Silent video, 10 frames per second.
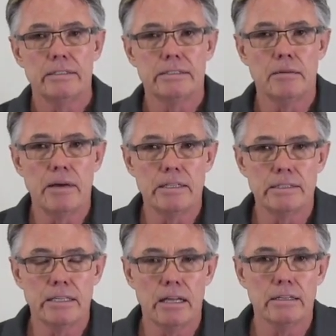some
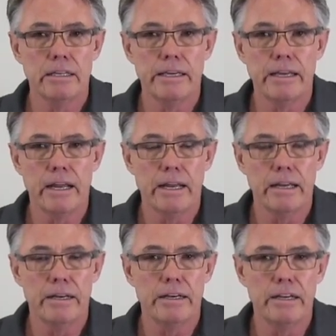others out there,
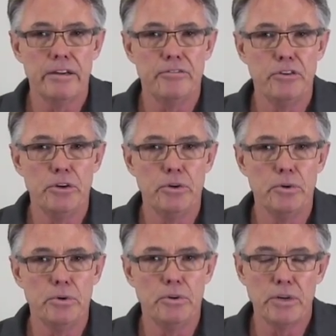and if
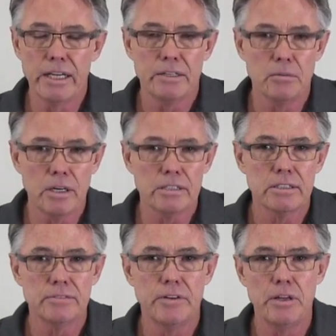you do get to
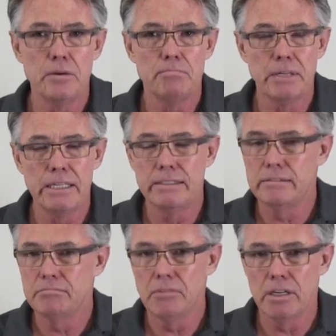watch this video,
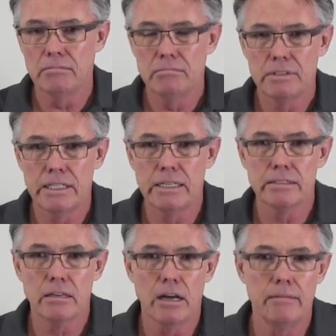please send
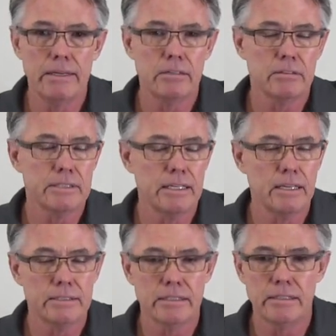us a comment or
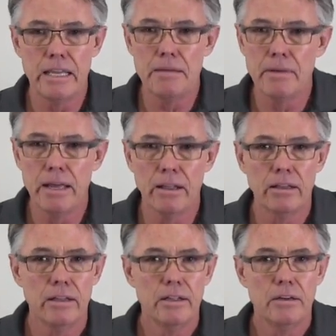send us an
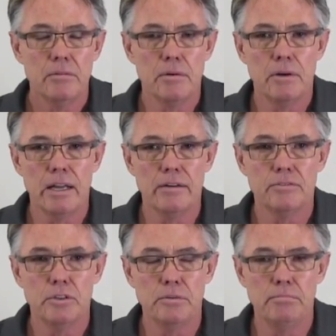email. We would
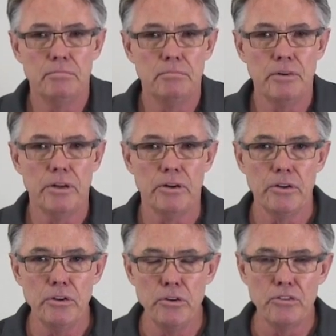love to
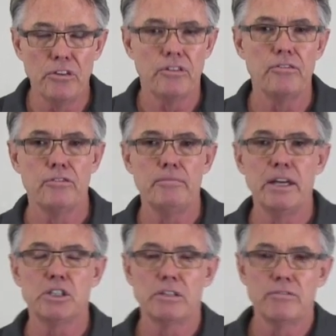use this
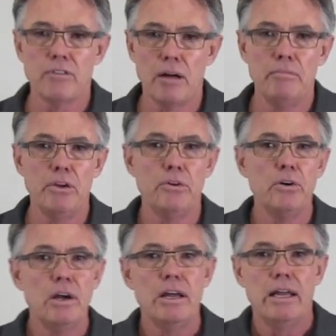information from
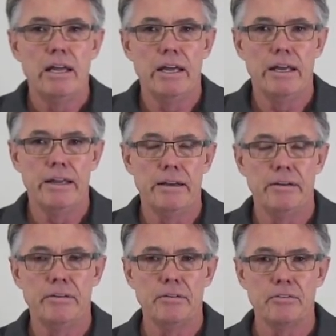you
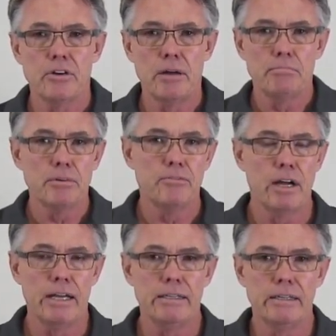and try and
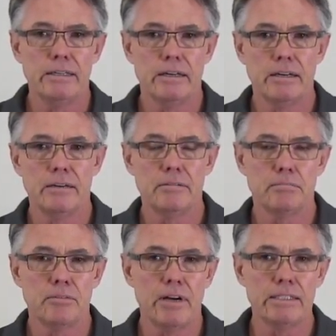provide
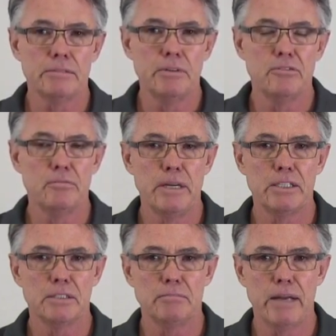some
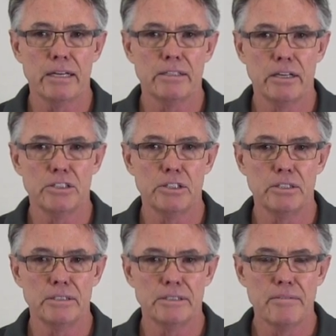information back to our
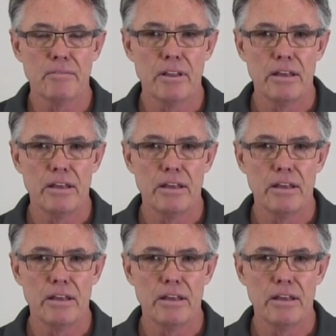shooters.